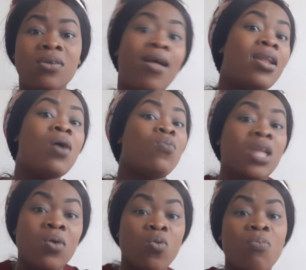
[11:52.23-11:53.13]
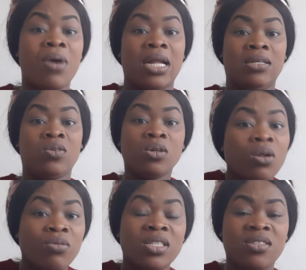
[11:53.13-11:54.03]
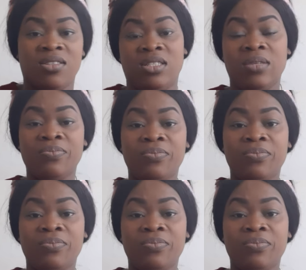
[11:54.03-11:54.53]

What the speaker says: Neither will a woman tolerate it.